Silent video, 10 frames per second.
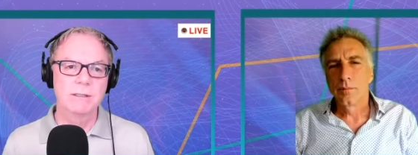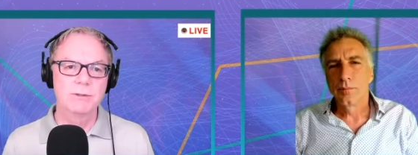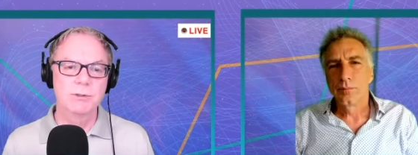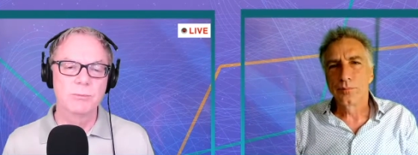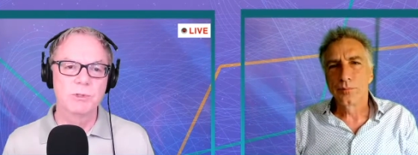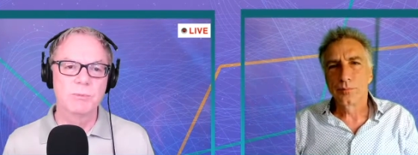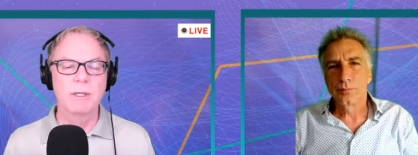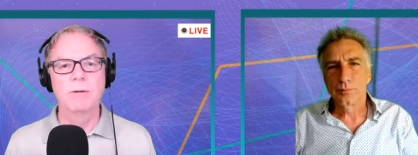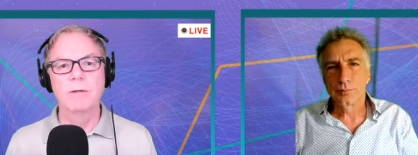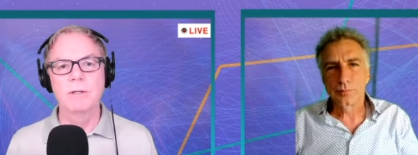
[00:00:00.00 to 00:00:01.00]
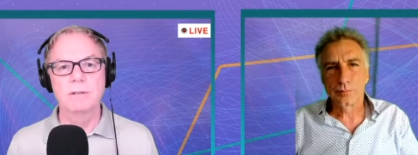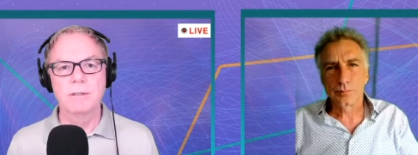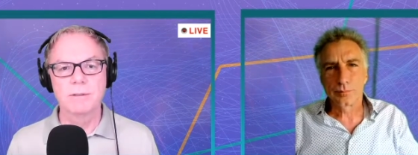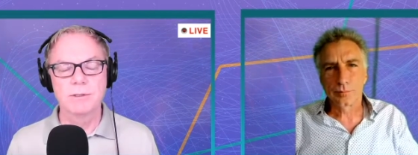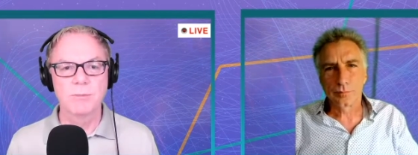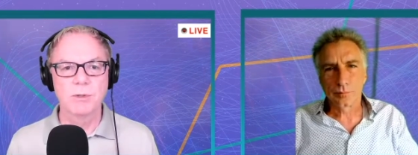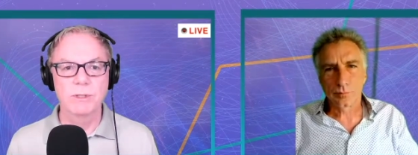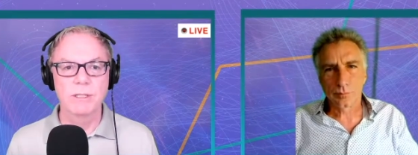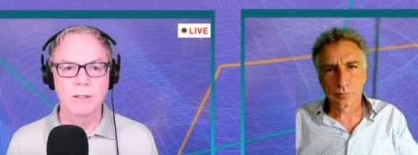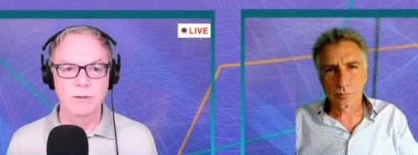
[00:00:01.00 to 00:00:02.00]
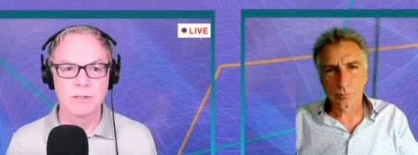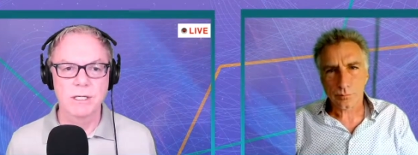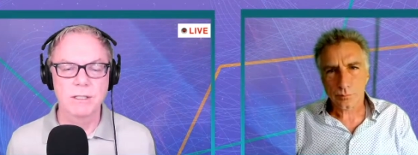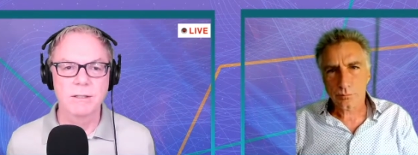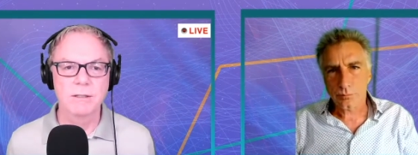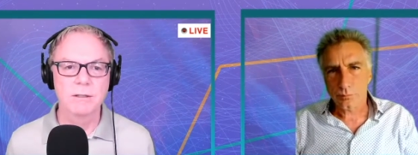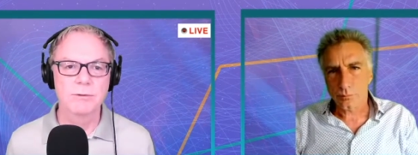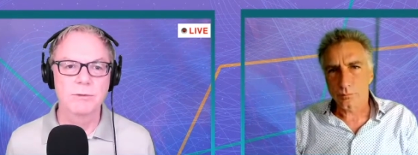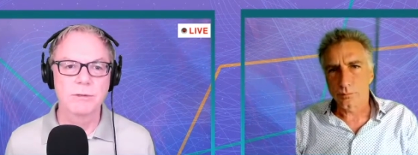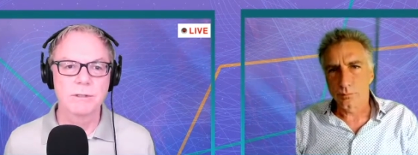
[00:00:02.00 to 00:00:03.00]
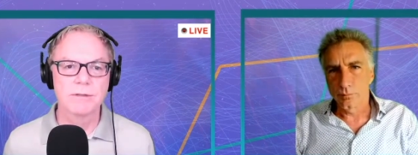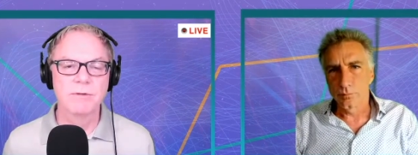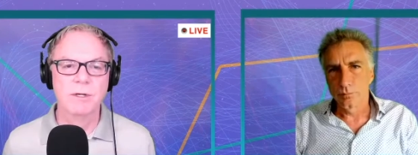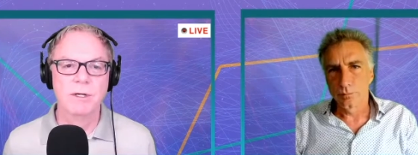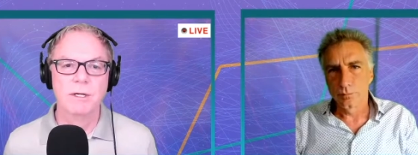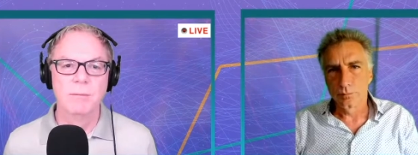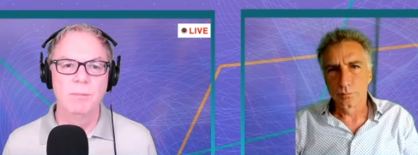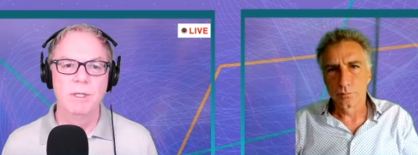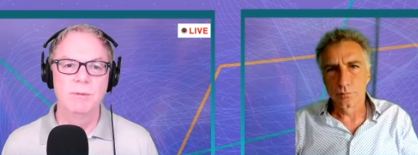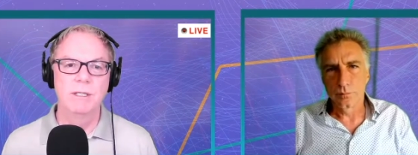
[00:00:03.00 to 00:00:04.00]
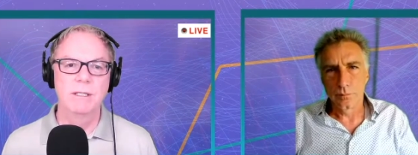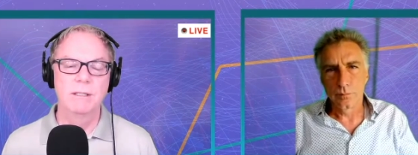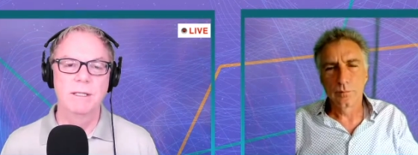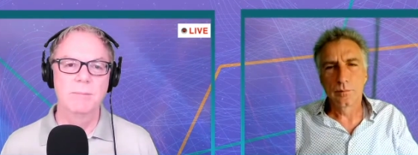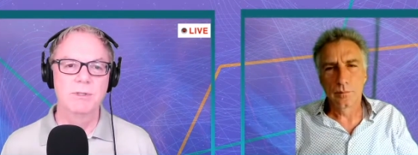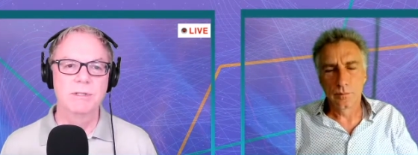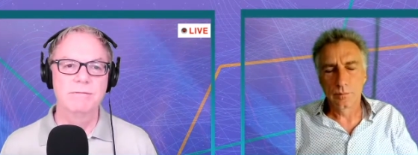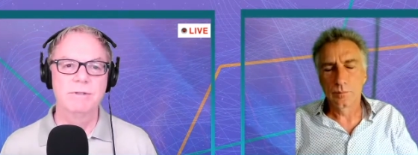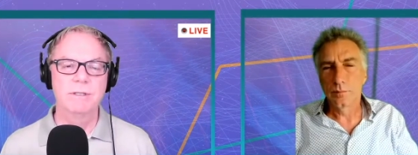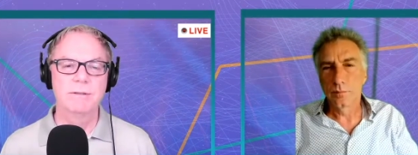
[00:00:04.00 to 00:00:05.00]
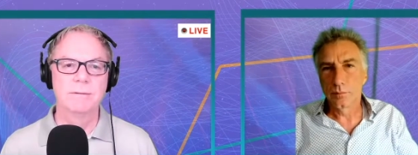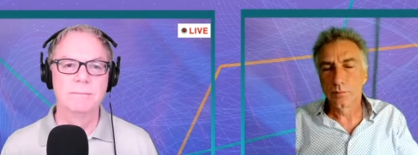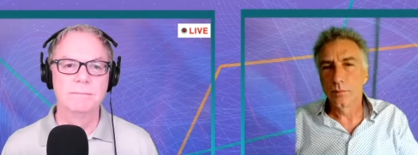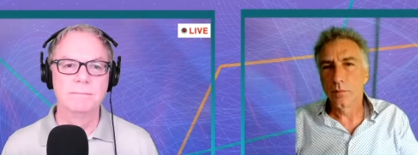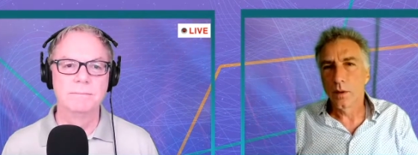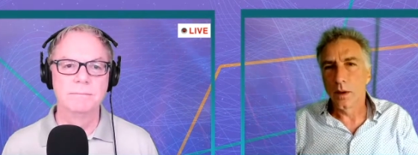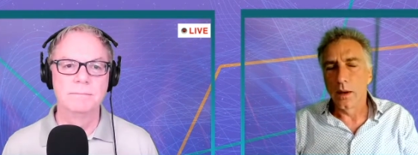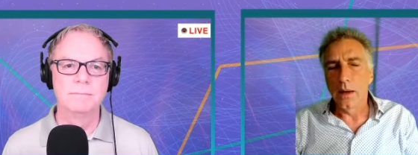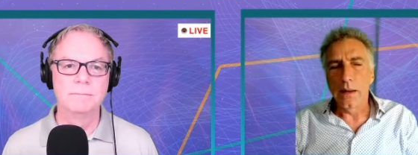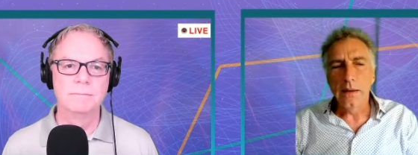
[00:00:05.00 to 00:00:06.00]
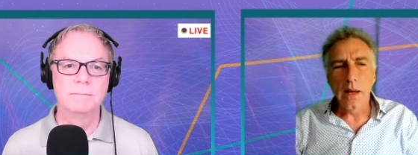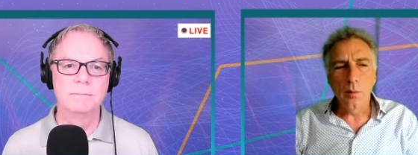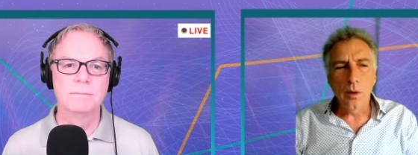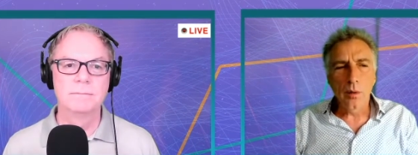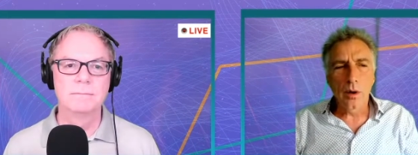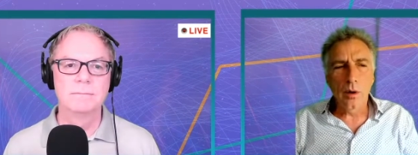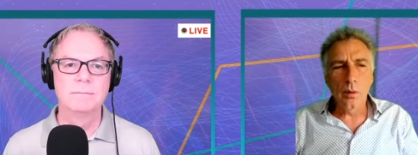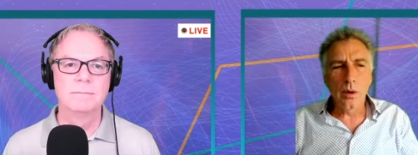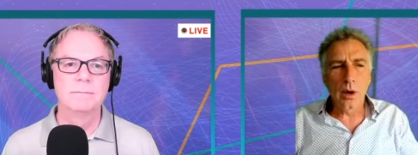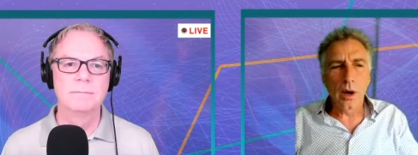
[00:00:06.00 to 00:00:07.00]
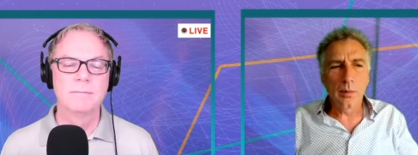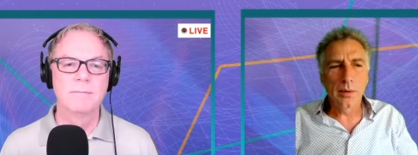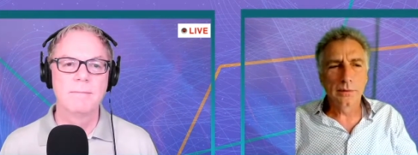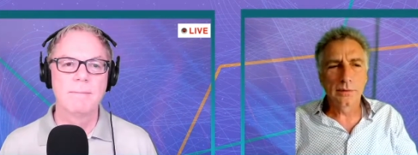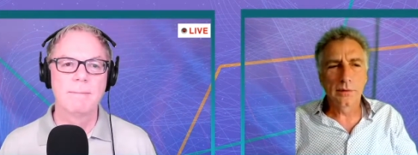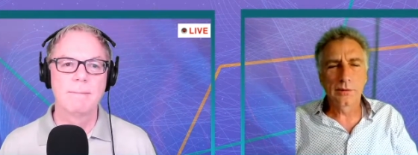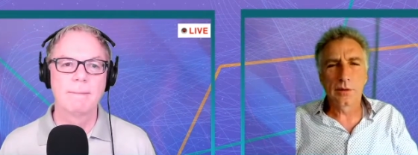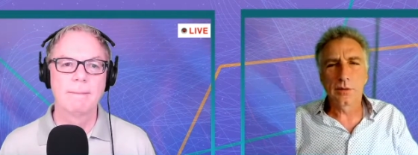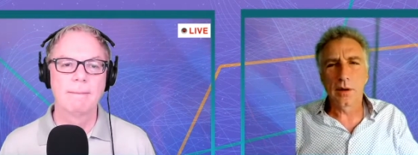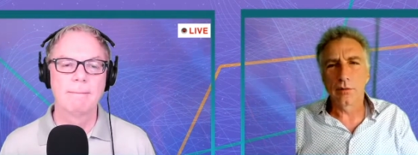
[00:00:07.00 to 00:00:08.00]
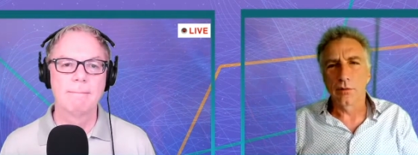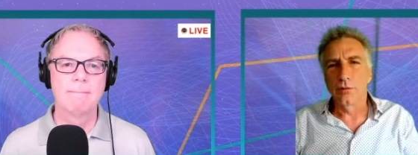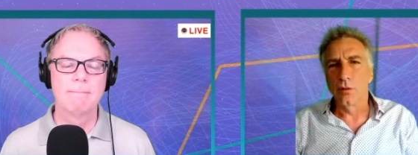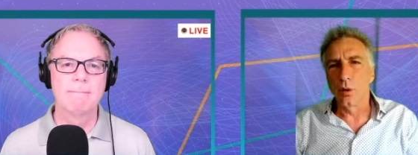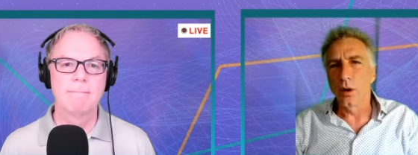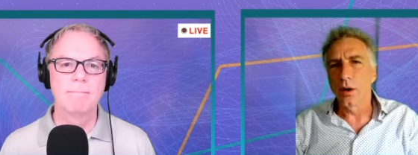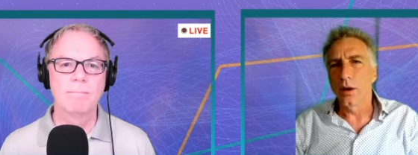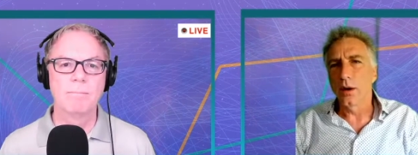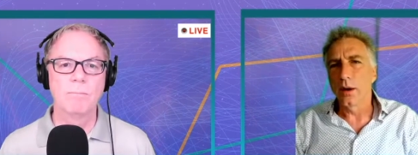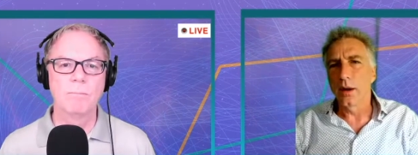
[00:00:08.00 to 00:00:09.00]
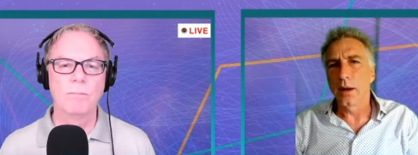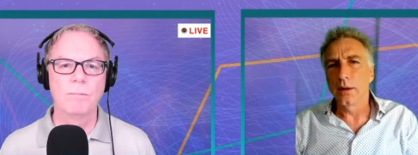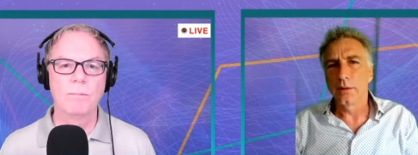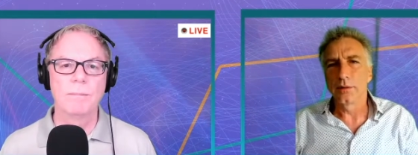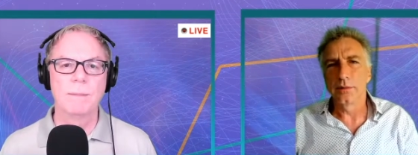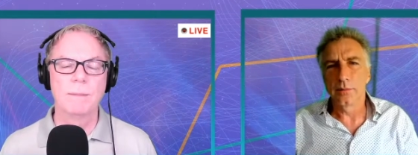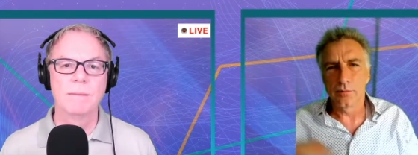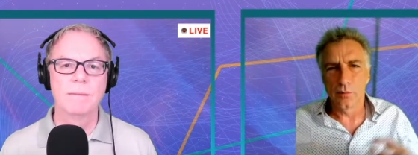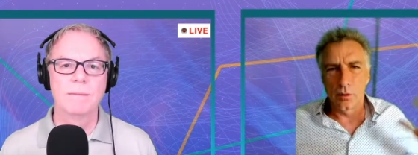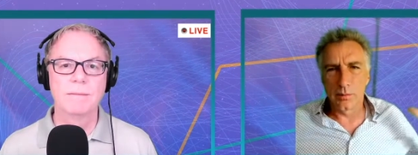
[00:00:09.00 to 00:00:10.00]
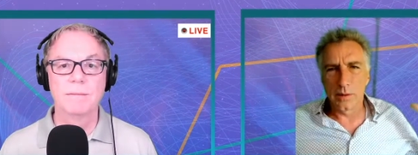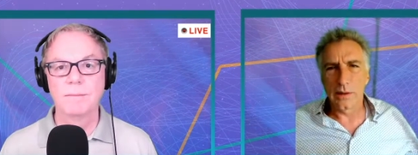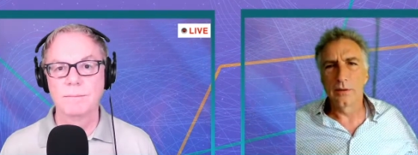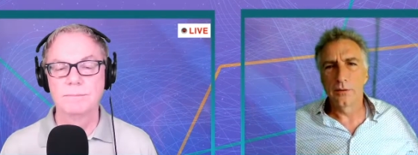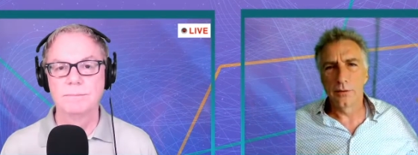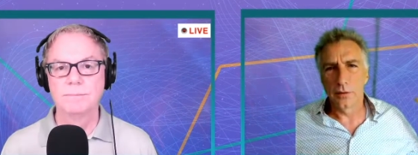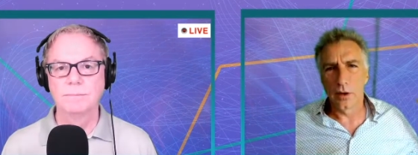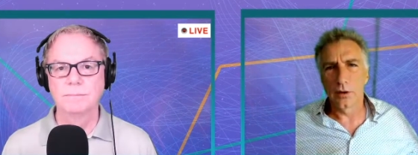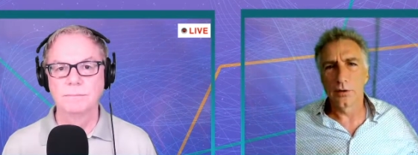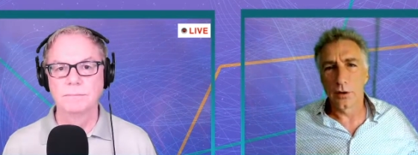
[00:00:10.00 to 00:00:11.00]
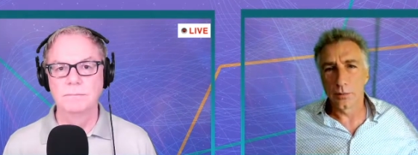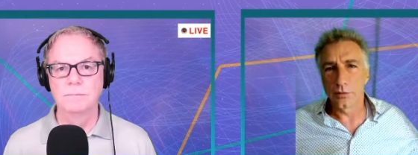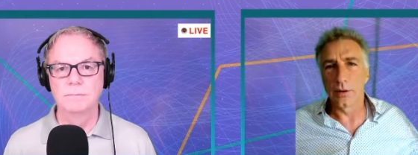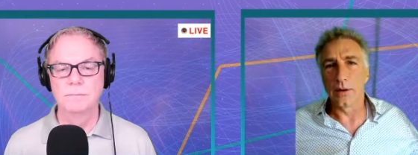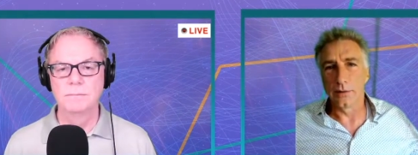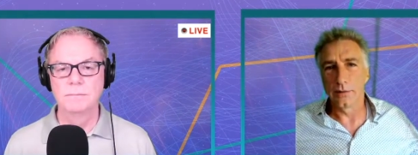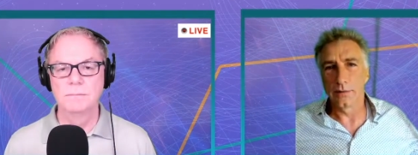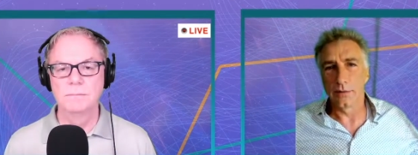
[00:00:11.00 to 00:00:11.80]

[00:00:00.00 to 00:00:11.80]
Speaker 1: I assume it's better than uh, some of the retailers that had to close. You guys have maybe had a opposite effect.
Speaker 2: Yeah, we were we our business is driven off of four uh, four big long term trends or